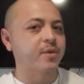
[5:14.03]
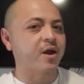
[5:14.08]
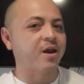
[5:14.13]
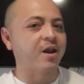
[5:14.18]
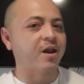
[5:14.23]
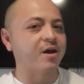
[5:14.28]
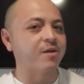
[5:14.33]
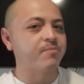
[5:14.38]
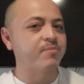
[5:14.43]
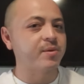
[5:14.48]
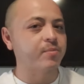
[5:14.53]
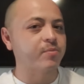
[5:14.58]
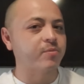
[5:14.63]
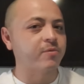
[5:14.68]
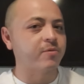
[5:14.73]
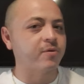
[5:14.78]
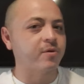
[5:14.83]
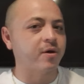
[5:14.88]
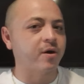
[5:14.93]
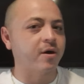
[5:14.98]
A lot of
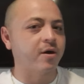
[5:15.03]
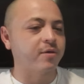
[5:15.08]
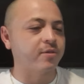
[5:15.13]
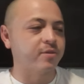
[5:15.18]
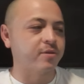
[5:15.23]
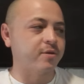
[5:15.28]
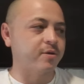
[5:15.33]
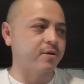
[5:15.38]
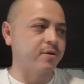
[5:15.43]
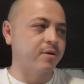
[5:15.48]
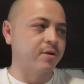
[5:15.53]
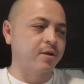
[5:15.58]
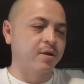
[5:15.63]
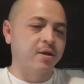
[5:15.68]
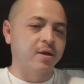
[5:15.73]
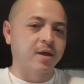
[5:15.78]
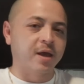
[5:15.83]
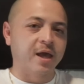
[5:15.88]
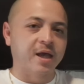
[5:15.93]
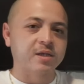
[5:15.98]
people on the
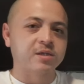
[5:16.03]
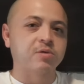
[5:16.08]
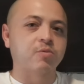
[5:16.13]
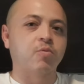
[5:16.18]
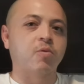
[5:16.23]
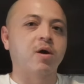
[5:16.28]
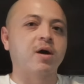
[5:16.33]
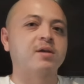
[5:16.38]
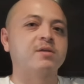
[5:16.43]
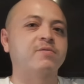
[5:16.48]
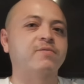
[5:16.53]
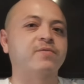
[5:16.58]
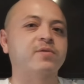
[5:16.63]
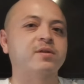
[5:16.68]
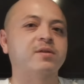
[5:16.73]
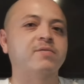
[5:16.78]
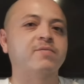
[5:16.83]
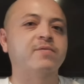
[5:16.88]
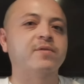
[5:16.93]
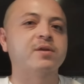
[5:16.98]
SNYs and
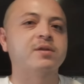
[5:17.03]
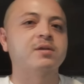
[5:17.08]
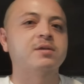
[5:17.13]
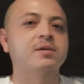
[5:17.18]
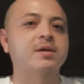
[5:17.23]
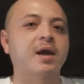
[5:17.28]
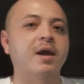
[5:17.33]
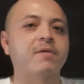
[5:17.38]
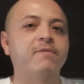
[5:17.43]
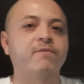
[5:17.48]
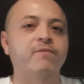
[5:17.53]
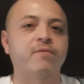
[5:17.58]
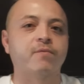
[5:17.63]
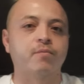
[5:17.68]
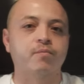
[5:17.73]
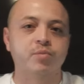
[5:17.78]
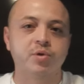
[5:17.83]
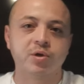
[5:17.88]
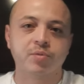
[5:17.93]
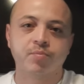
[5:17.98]
50/50s came
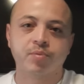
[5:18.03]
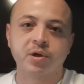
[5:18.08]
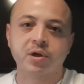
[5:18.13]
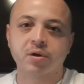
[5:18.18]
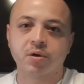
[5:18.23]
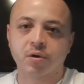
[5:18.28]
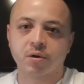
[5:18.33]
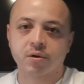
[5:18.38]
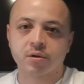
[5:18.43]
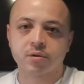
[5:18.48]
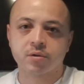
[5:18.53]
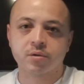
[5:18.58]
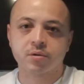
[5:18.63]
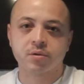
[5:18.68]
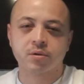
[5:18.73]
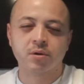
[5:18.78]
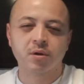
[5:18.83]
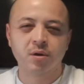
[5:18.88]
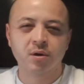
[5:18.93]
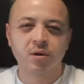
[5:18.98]
from GPR.
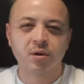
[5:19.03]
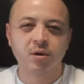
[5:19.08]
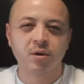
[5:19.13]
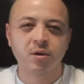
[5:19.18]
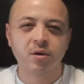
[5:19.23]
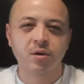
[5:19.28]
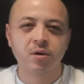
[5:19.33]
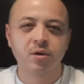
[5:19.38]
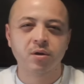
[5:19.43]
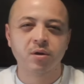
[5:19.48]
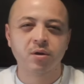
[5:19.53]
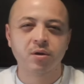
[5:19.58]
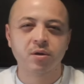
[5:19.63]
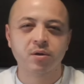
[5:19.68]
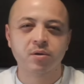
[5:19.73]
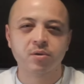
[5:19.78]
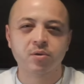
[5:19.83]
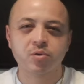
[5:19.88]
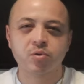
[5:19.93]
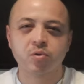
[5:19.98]

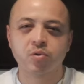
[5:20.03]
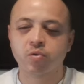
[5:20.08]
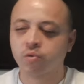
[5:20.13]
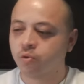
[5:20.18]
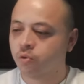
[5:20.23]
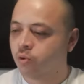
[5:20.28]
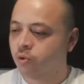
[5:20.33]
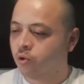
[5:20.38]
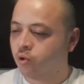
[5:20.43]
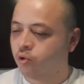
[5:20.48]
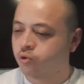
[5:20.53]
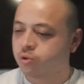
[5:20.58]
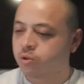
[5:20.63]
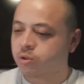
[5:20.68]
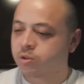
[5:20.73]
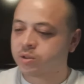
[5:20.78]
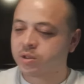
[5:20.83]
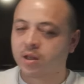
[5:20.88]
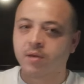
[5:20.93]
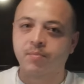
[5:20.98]
So who's
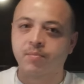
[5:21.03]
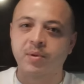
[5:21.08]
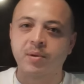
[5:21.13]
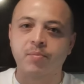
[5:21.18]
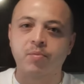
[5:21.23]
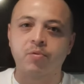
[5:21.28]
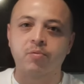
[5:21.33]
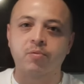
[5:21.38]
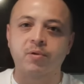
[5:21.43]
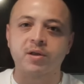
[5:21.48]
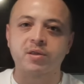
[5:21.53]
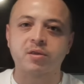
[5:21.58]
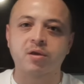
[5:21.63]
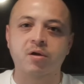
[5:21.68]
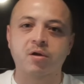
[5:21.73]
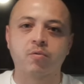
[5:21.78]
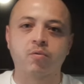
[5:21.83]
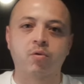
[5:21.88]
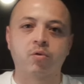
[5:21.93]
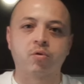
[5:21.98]
to say people right
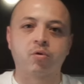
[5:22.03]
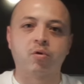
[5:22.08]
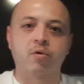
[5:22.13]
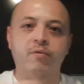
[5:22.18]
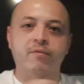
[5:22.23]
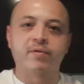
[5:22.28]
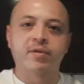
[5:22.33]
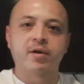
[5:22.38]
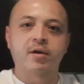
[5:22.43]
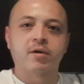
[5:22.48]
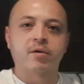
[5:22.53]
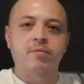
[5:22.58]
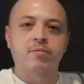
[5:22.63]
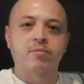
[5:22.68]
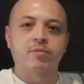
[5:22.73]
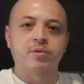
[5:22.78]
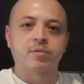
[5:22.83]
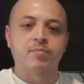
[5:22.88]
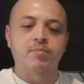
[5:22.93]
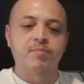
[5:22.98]
there won't go over there
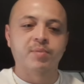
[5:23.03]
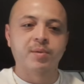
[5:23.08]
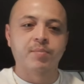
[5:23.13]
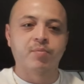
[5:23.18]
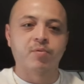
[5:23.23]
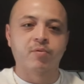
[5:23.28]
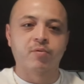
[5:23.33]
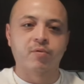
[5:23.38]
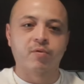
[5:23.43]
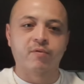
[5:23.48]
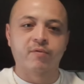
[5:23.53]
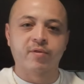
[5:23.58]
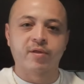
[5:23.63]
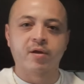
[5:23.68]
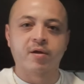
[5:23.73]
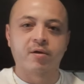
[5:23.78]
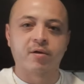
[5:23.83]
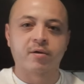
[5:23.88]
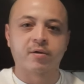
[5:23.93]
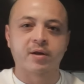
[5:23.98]
when people over
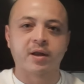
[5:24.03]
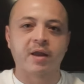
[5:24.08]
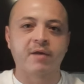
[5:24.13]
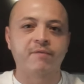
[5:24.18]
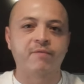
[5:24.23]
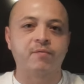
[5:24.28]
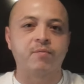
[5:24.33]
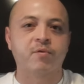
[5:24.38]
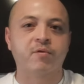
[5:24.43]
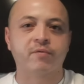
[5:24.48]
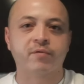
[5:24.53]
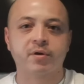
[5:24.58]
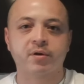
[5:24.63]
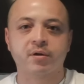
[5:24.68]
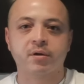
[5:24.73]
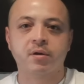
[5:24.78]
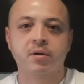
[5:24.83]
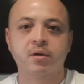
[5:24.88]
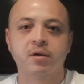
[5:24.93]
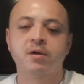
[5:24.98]
there came from over
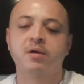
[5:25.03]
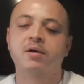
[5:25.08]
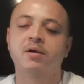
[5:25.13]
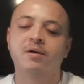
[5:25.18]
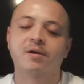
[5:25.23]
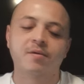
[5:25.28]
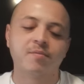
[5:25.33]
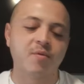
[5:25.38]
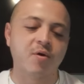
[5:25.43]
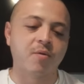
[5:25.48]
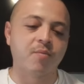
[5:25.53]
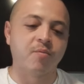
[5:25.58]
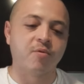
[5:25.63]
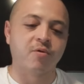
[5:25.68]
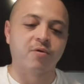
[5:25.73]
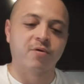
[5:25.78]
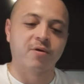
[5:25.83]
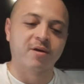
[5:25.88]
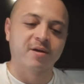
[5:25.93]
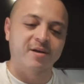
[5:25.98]
there? Come on,
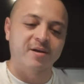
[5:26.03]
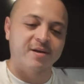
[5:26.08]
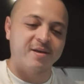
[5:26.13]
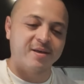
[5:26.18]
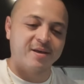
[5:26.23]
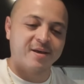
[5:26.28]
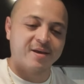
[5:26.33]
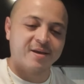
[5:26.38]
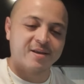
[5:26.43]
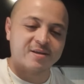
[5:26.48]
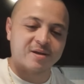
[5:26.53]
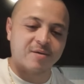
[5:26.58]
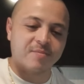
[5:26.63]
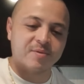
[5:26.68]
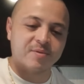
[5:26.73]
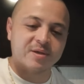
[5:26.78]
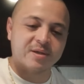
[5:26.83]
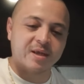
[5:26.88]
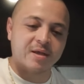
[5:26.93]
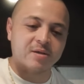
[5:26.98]
bro. It's
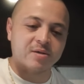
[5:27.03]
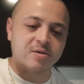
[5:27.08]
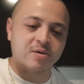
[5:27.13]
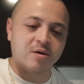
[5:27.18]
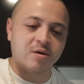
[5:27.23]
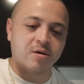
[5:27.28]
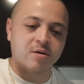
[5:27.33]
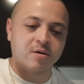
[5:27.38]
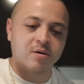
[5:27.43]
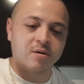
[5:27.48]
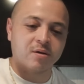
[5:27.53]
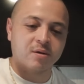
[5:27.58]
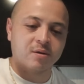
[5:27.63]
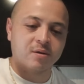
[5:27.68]
common sense, dog.